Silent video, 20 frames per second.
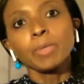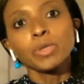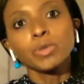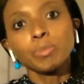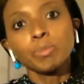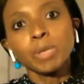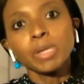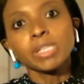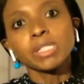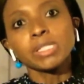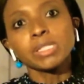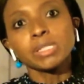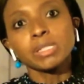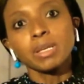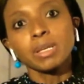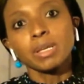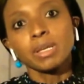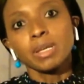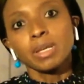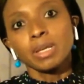remember you
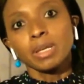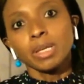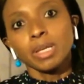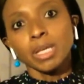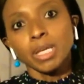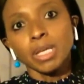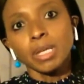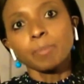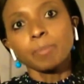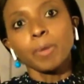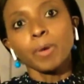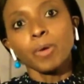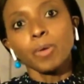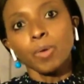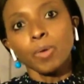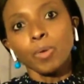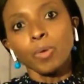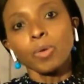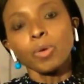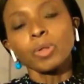must
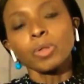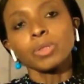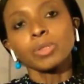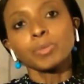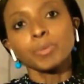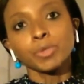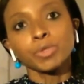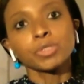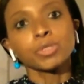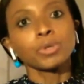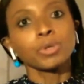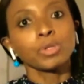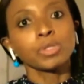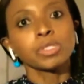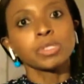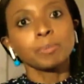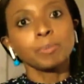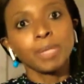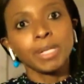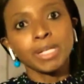keep all the
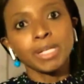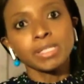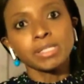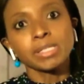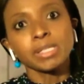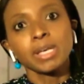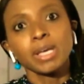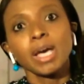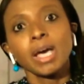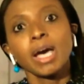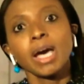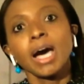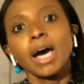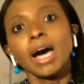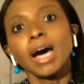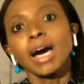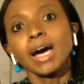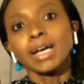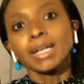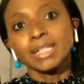protocols in place,
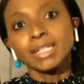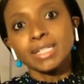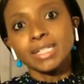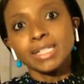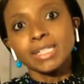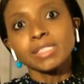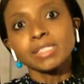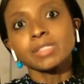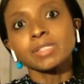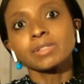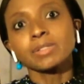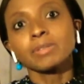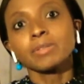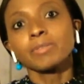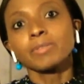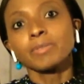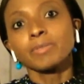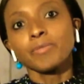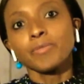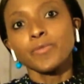at
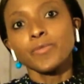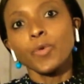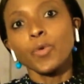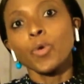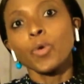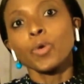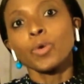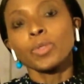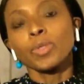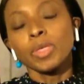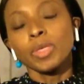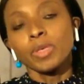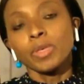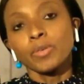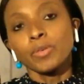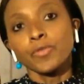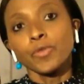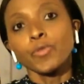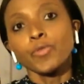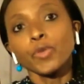least for
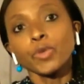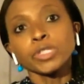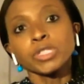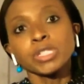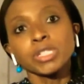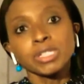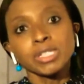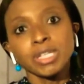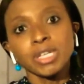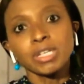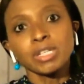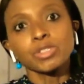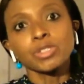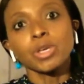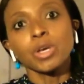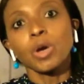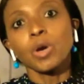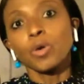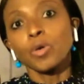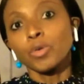14
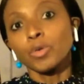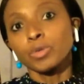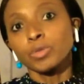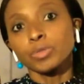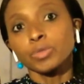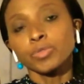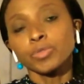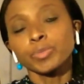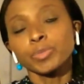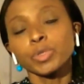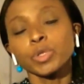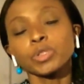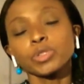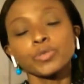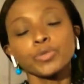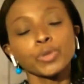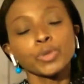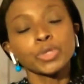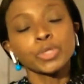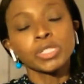days.
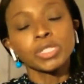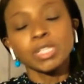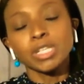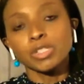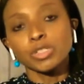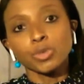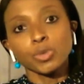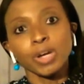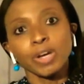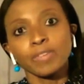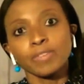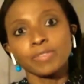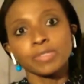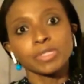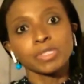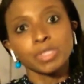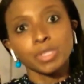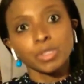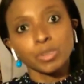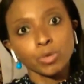From 12 to 14 days, you
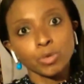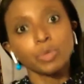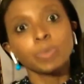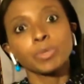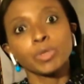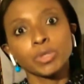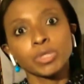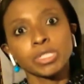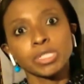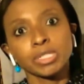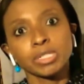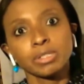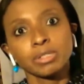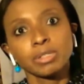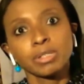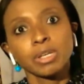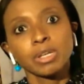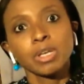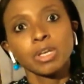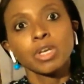have 0
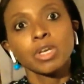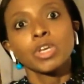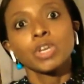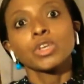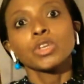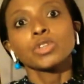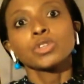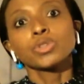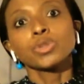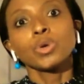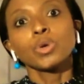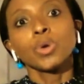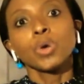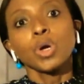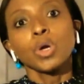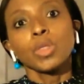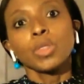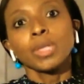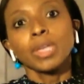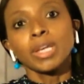immunity.
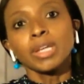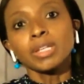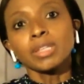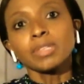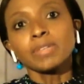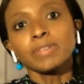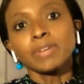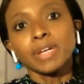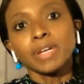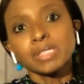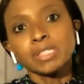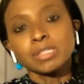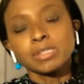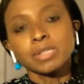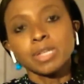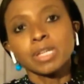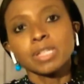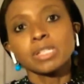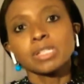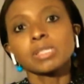So getting the
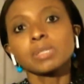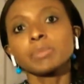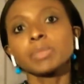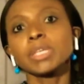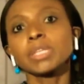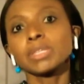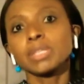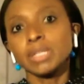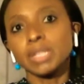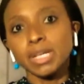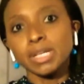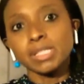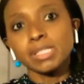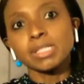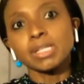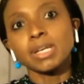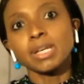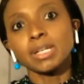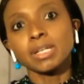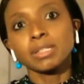vaccine today doesn't mean the
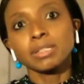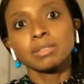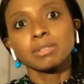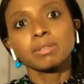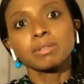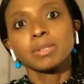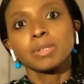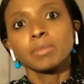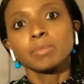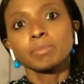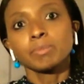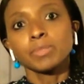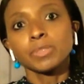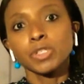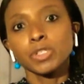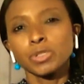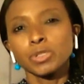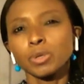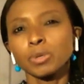next day I can,